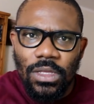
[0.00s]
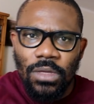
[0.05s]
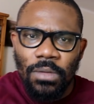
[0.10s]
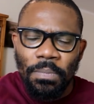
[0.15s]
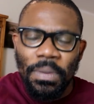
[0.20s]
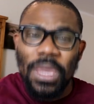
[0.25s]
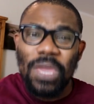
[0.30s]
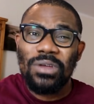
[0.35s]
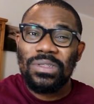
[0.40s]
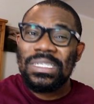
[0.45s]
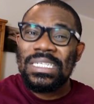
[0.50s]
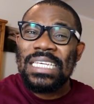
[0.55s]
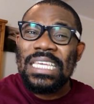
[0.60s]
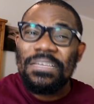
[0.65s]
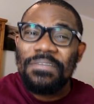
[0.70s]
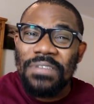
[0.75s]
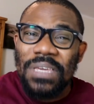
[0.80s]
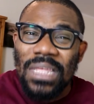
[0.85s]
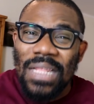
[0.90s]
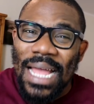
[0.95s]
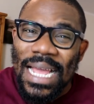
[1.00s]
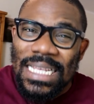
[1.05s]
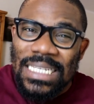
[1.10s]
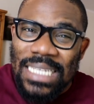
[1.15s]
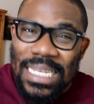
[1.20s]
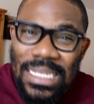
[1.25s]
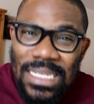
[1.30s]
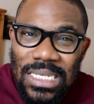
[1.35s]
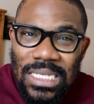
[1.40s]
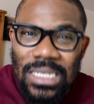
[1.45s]
You pay your TV
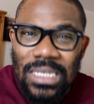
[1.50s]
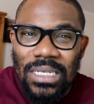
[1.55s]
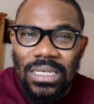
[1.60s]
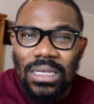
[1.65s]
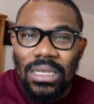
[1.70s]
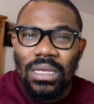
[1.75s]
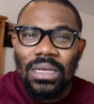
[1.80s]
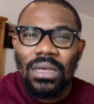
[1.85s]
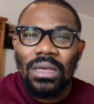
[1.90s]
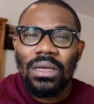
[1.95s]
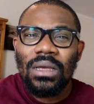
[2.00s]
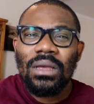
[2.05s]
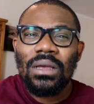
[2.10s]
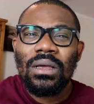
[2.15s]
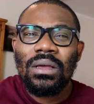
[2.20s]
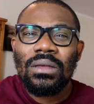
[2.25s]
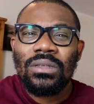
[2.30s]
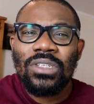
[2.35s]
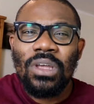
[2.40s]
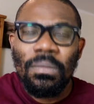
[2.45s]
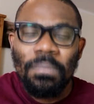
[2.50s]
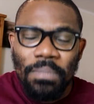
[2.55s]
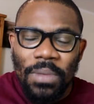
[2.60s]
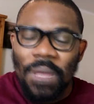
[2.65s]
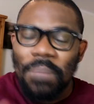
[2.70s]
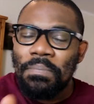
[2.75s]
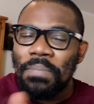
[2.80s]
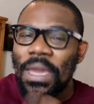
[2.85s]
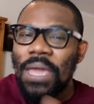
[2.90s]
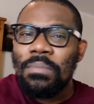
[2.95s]
license. Some
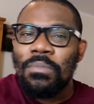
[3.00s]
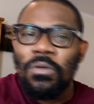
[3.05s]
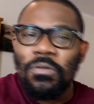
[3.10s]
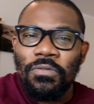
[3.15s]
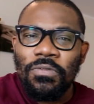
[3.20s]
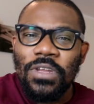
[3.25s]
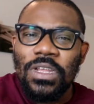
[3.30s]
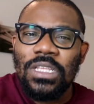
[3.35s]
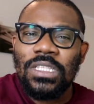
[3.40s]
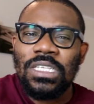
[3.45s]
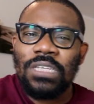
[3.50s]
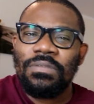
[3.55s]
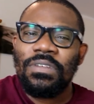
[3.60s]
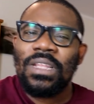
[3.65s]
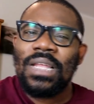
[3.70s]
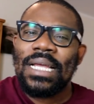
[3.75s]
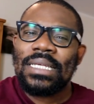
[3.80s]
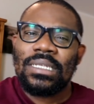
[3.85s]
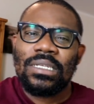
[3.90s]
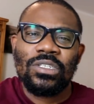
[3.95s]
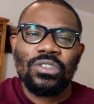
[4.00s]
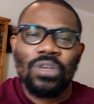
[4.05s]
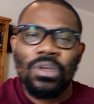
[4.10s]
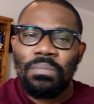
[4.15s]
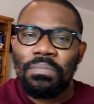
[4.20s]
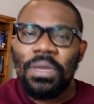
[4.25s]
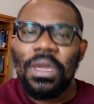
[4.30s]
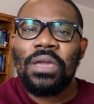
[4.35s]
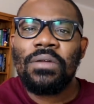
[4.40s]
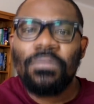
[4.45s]
can pay monthly. TV license you
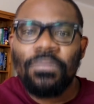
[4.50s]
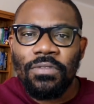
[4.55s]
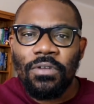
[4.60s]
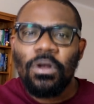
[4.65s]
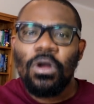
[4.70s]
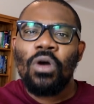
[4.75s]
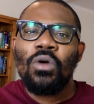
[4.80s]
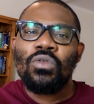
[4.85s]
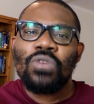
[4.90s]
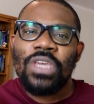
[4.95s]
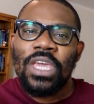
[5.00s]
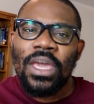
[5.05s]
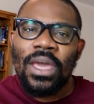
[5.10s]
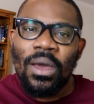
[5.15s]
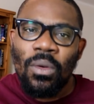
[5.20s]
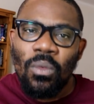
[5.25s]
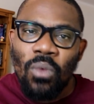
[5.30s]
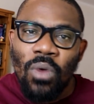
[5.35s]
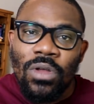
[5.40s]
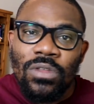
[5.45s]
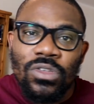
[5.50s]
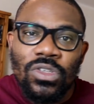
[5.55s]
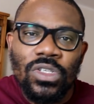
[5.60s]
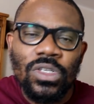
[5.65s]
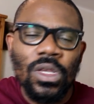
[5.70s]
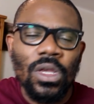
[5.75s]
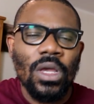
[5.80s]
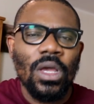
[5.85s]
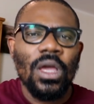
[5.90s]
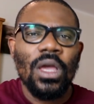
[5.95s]
can pay for a whole year at once.
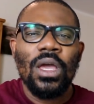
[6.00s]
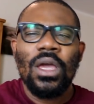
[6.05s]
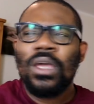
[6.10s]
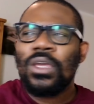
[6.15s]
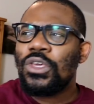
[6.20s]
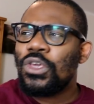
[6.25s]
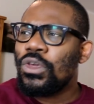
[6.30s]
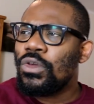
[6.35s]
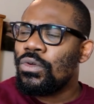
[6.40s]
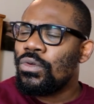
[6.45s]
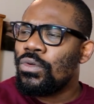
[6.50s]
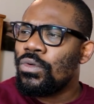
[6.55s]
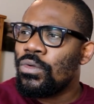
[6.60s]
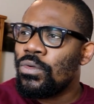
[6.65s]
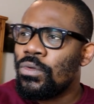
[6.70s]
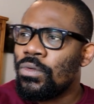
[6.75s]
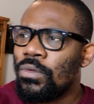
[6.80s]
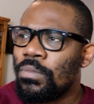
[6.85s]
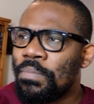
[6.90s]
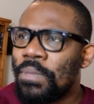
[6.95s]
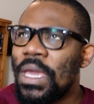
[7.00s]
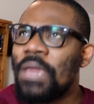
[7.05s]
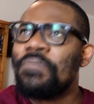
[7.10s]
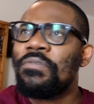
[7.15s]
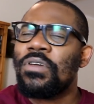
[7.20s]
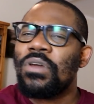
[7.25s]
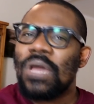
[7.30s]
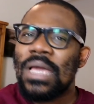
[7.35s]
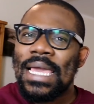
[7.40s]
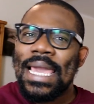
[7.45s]
You pay
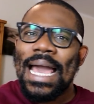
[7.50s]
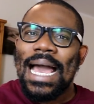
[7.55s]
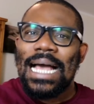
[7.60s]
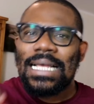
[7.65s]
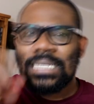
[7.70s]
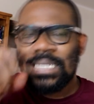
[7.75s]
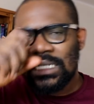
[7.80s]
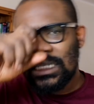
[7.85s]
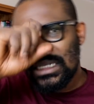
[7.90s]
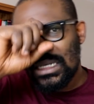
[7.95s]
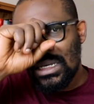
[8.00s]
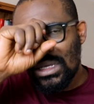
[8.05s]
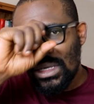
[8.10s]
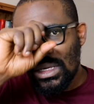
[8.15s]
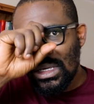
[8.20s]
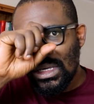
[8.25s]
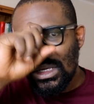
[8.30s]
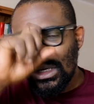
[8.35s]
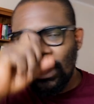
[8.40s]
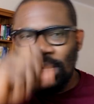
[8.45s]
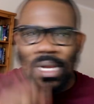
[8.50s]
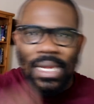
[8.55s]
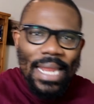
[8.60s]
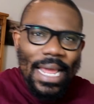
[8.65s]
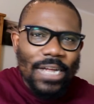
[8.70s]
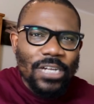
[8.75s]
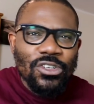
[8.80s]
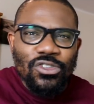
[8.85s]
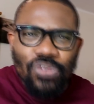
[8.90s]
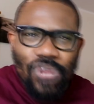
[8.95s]
for your gas, your
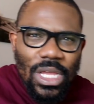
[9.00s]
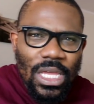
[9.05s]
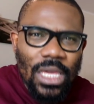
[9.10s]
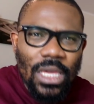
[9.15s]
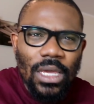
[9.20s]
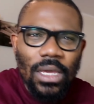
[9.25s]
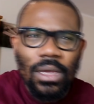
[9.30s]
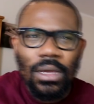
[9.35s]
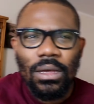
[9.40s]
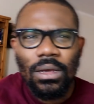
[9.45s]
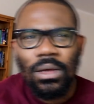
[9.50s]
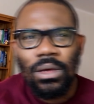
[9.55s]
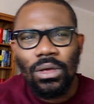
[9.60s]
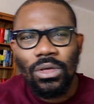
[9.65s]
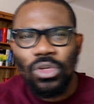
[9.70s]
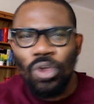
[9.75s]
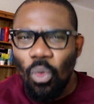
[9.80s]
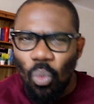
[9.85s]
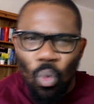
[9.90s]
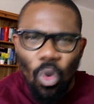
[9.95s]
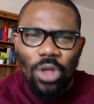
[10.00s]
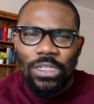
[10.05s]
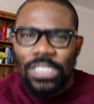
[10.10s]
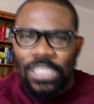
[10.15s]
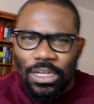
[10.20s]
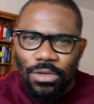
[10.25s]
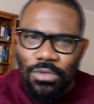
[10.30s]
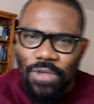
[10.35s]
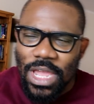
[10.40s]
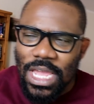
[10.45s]
electric, your
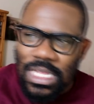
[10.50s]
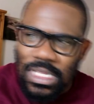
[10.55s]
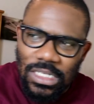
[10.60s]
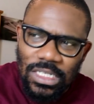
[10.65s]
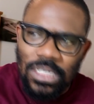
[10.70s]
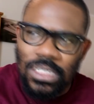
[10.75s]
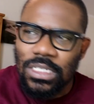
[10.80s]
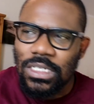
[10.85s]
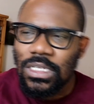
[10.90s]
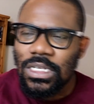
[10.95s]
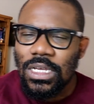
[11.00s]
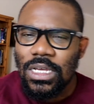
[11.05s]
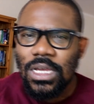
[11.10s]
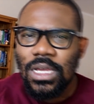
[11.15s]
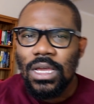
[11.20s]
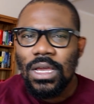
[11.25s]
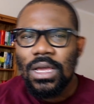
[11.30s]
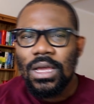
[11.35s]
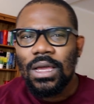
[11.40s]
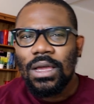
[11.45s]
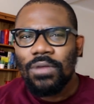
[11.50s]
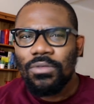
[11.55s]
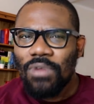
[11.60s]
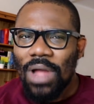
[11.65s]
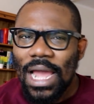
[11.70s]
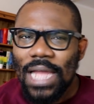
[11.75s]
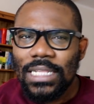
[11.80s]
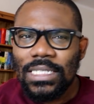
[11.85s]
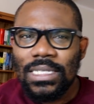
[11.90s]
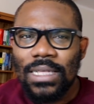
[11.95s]
water rates,
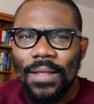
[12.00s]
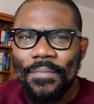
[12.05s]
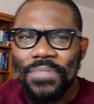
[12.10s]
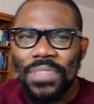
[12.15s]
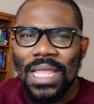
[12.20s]
right?